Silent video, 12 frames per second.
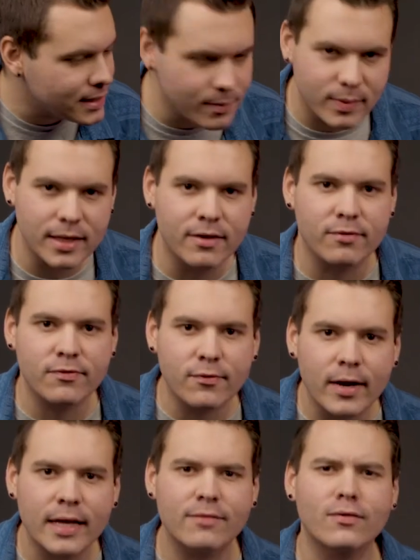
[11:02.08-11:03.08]
to be
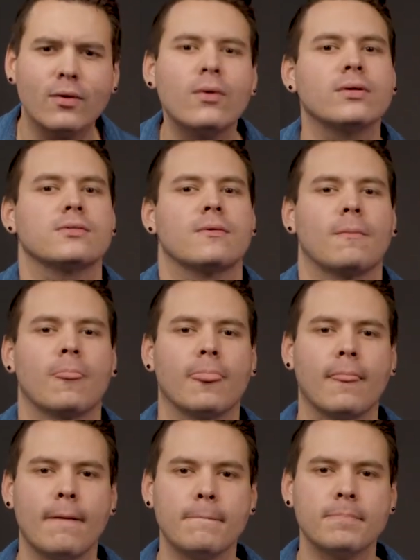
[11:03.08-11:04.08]
afraid, of course.
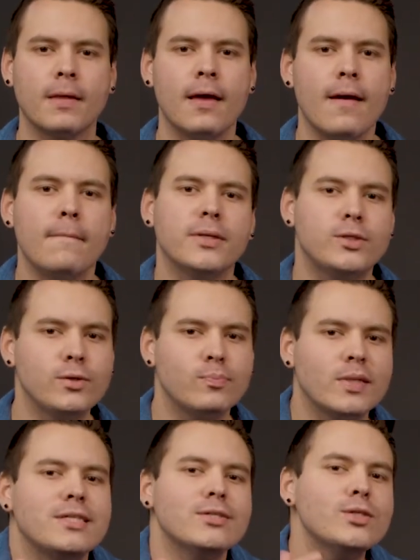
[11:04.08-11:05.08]
But
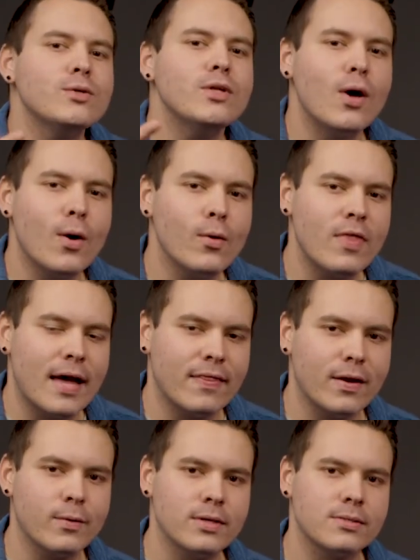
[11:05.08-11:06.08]
didn't you know that
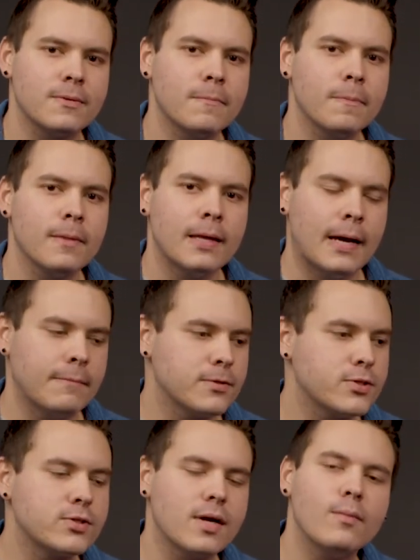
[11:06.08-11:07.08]
there was
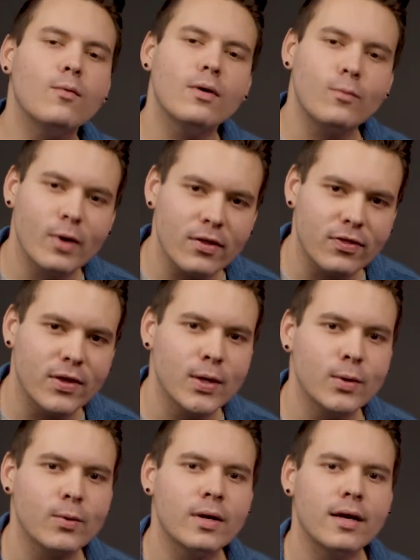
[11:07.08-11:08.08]
someone with
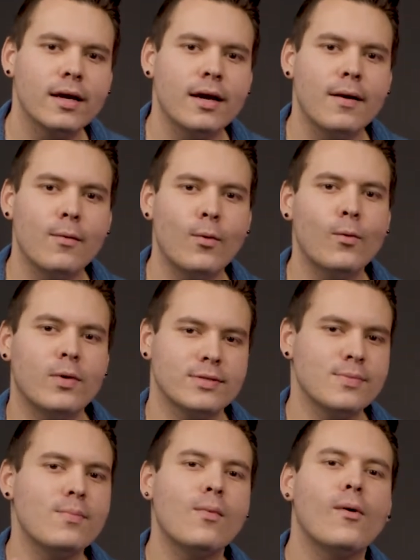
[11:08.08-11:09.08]
you who
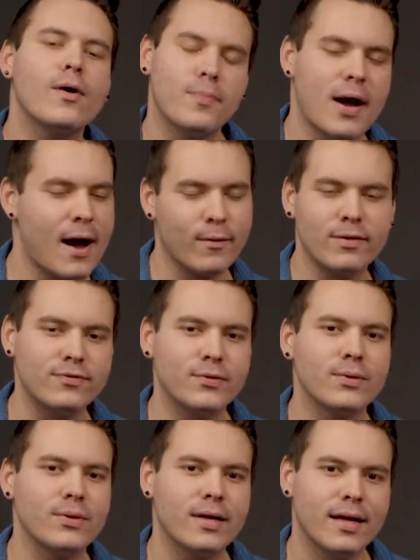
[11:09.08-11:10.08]
was more
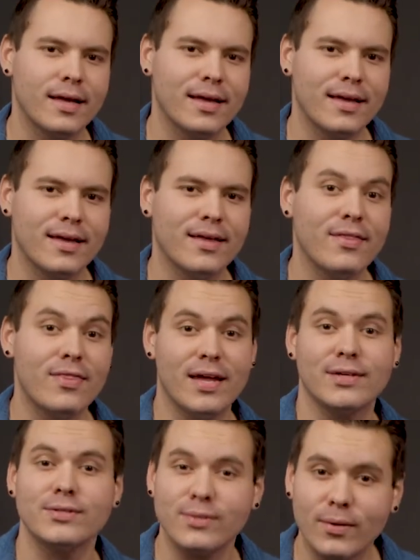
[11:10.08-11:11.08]
powerful
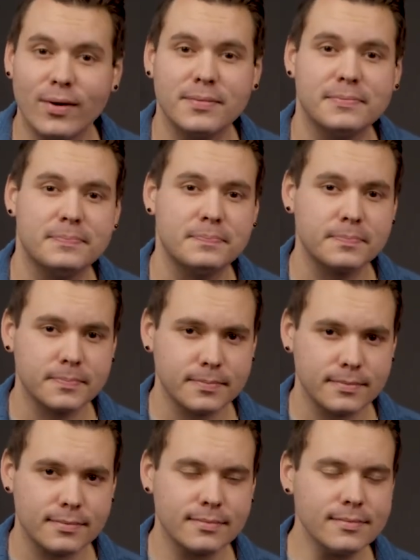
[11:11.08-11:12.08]
than a storm?
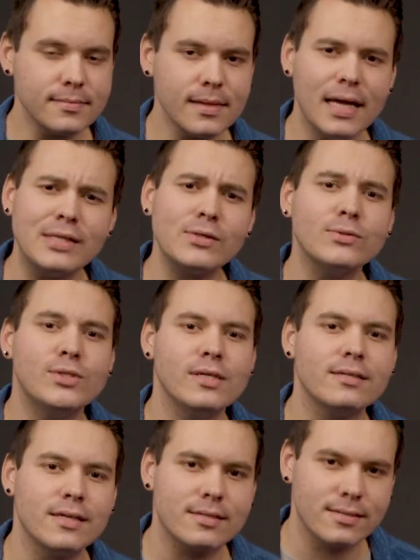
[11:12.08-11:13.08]
And so
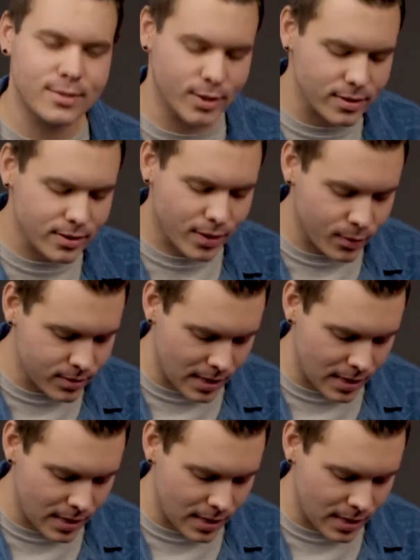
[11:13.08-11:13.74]
Jesus goes